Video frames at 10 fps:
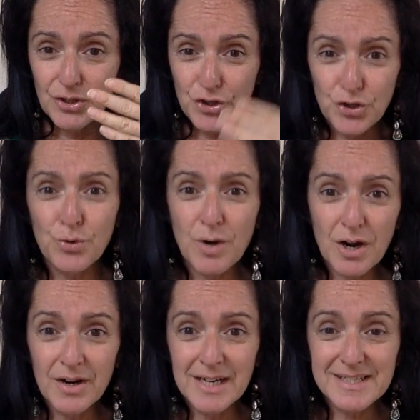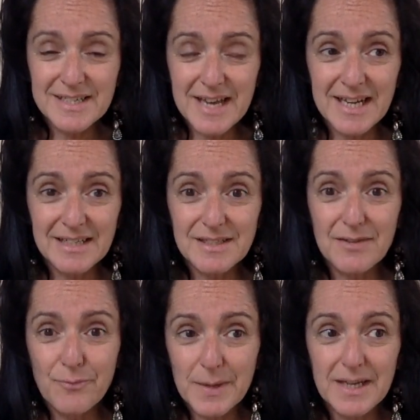you are in states
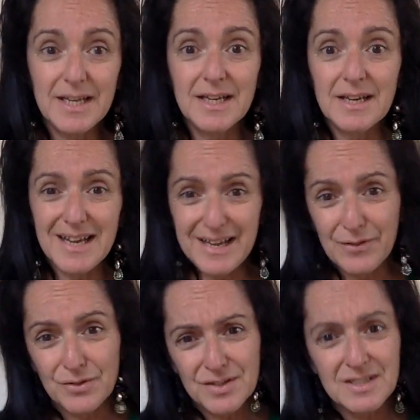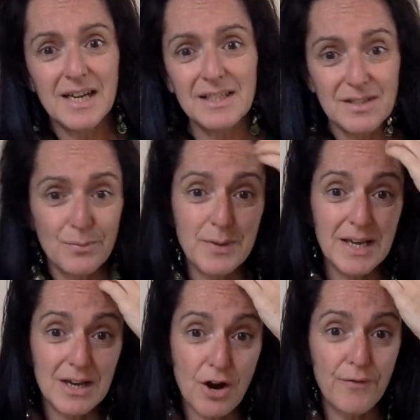of being, and those states of
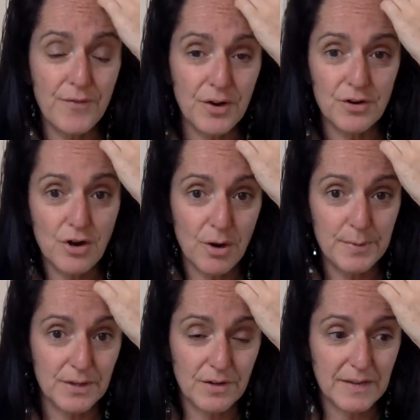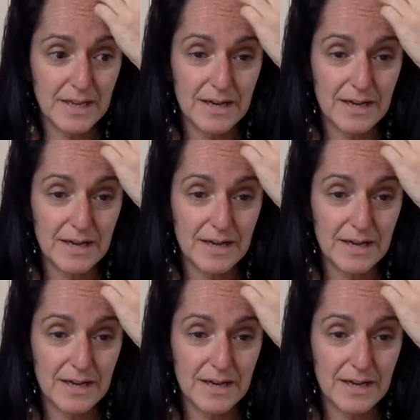being are photocopied on the